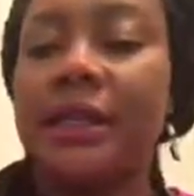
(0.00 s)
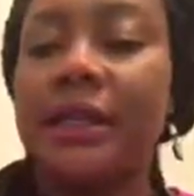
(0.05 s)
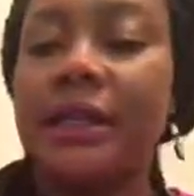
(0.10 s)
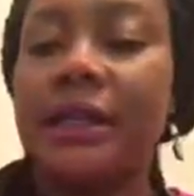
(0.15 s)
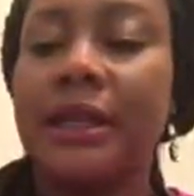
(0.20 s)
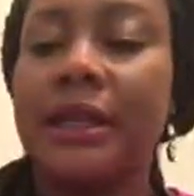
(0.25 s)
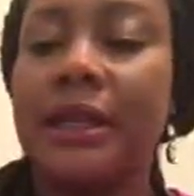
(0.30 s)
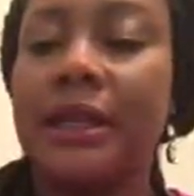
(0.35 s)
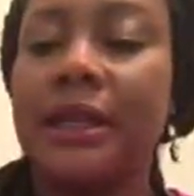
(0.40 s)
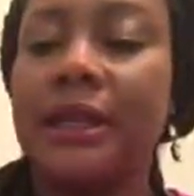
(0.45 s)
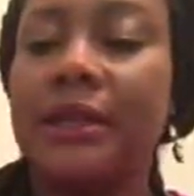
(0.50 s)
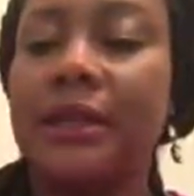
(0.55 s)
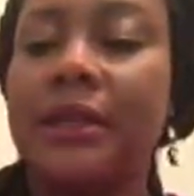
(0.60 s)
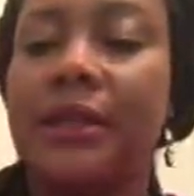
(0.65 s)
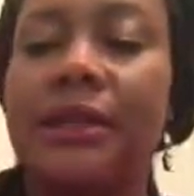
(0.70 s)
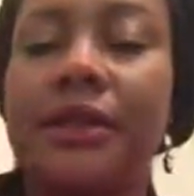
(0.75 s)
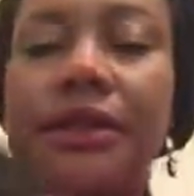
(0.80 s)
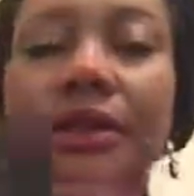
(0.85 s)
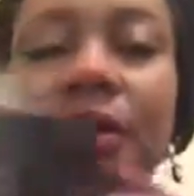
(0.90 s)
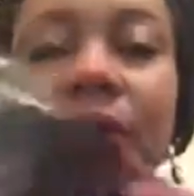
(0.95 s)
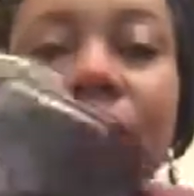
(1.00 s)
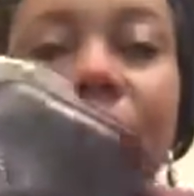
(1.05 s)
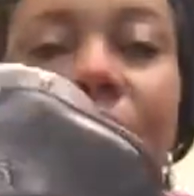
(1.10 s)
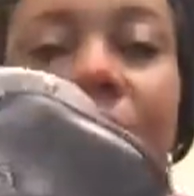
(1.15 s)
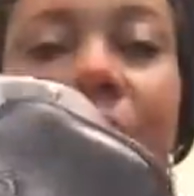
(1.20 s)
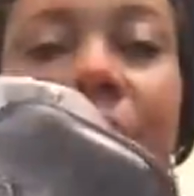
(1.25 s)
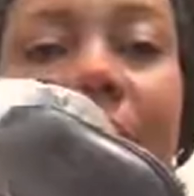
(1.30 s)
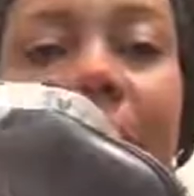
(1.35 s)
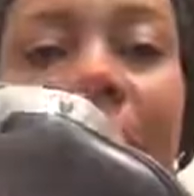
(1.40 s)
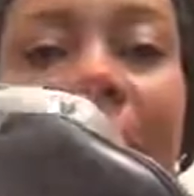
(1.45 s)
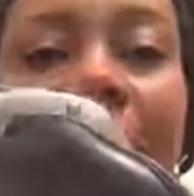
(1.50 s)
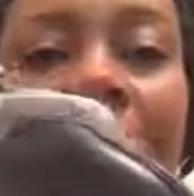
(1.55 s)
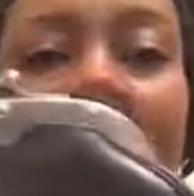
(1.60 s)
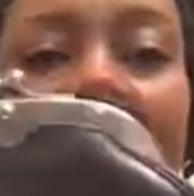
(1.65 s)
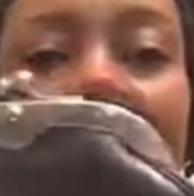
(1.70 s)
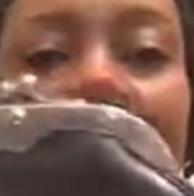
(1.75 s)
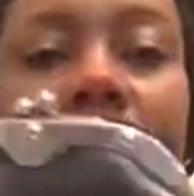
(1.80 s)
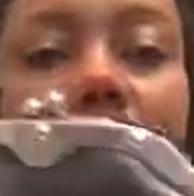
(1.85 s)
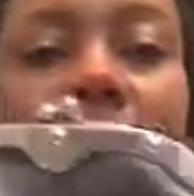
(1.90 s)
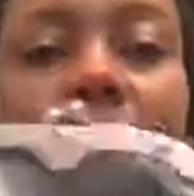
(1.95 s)
Italy, real leather
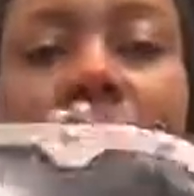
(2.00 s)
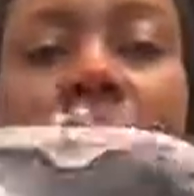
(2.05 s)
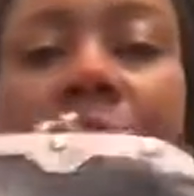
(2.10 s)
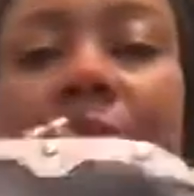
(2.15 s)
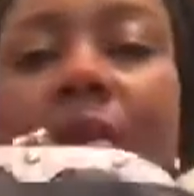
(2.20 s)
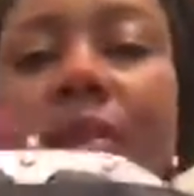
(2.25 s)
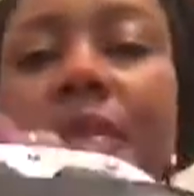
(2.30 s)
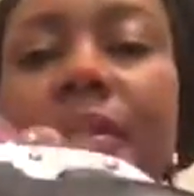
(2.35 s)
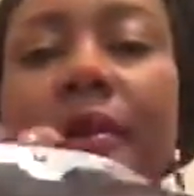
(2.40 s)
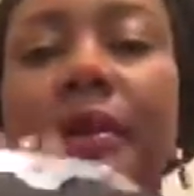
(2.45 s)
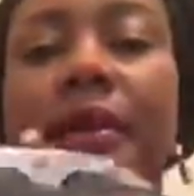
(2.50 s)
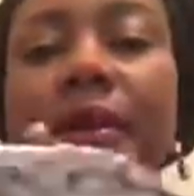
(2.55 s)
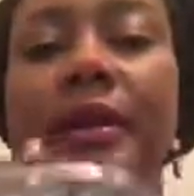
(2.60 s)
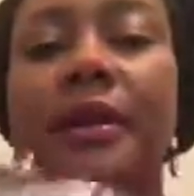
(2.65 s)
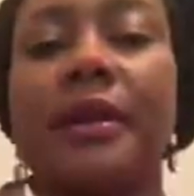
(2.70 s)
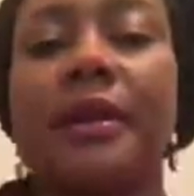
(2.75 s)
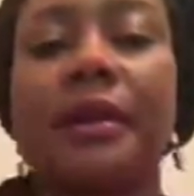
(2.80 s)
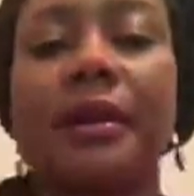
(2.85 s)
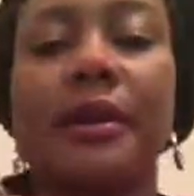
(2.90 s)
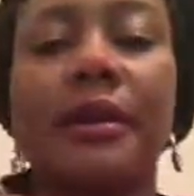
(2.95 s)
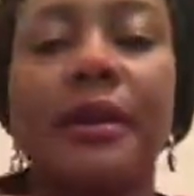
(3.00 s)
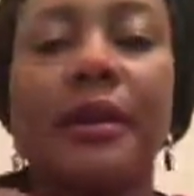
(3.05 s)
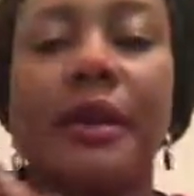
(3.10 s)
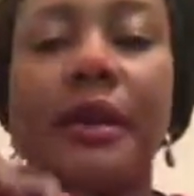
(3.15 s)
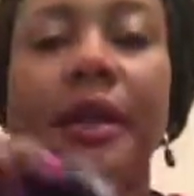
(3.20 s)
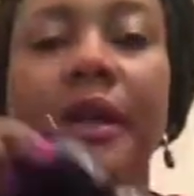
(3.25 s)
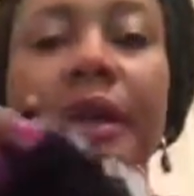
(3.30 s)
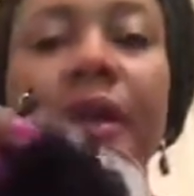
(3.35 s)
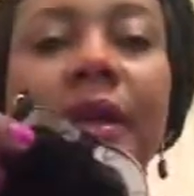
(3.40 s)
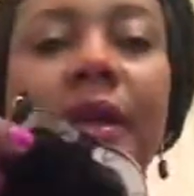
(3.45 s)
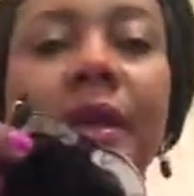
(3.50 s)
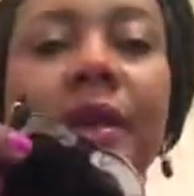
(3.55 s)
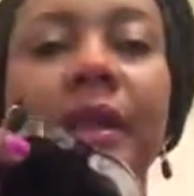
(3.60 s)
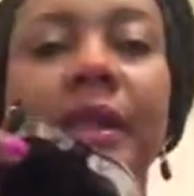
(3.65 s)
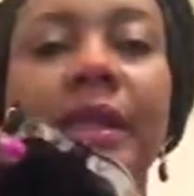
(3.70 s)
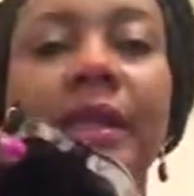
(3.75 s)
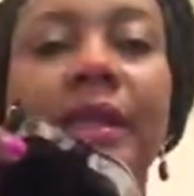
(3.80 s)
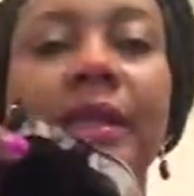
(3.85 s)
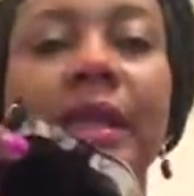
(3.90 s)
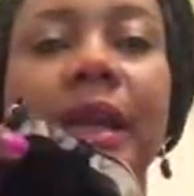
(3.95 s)
as well. Yeah,
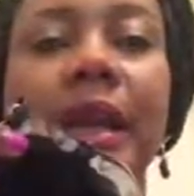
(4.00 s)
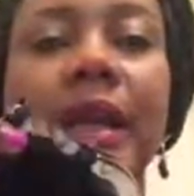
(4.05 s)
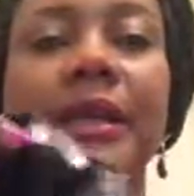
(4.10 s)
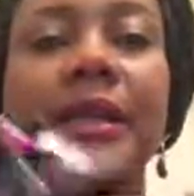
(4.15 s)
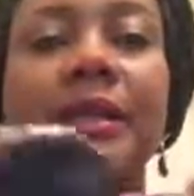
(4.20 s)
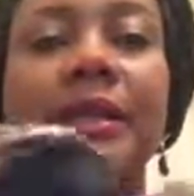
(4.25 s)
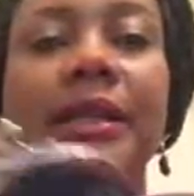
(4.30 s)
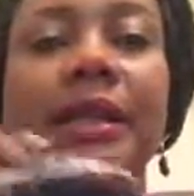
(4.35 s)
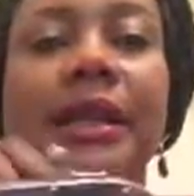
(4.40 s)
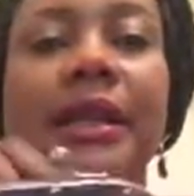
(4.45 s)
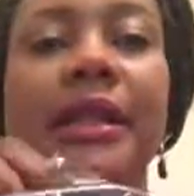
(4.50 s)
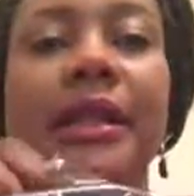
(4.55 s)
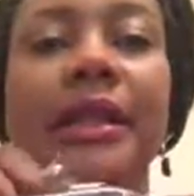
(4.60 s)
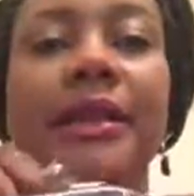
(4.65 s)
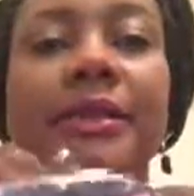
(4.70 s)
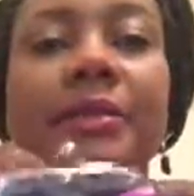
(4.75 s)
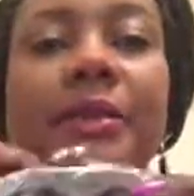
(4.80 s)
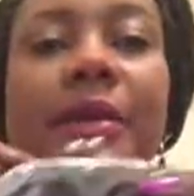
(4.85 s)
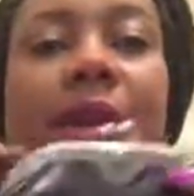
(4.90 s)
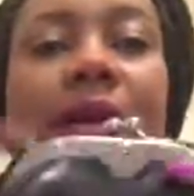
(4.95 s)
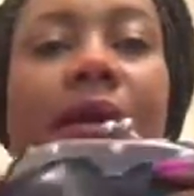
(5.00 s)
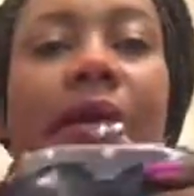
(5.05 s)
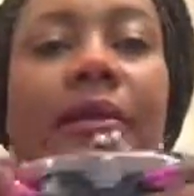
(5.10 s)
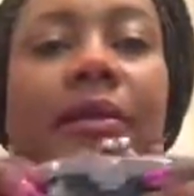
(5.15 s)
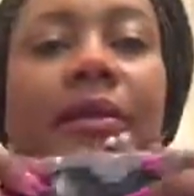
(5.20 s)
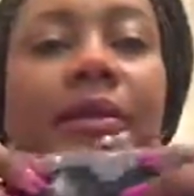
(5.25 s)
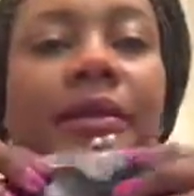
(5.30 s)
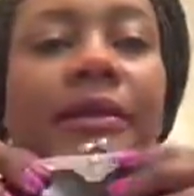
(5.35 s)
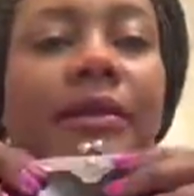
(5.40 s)
the inside is leather as well.